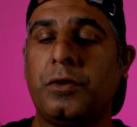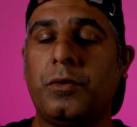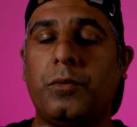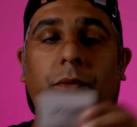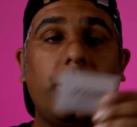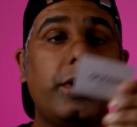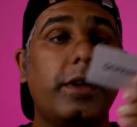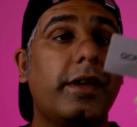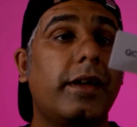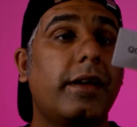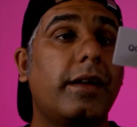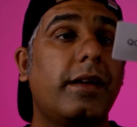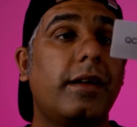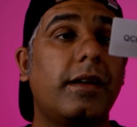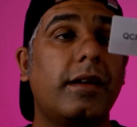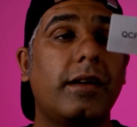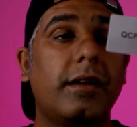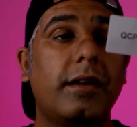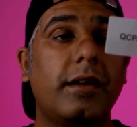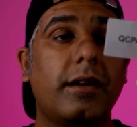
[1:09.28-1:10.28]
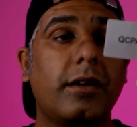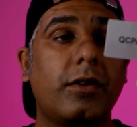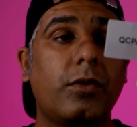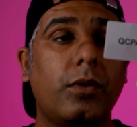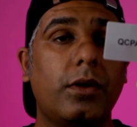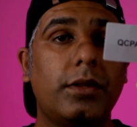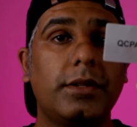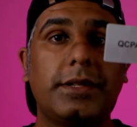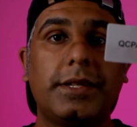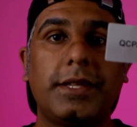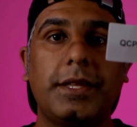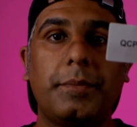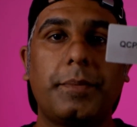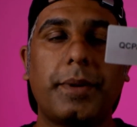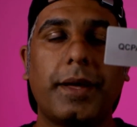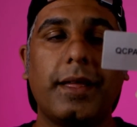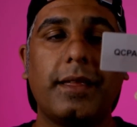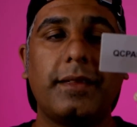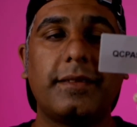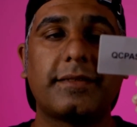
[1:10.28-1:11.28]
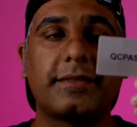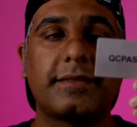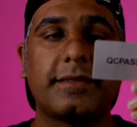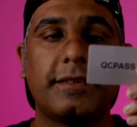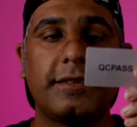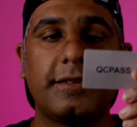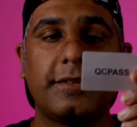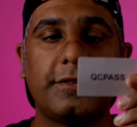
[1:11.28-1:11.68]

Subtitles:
We get a quality pass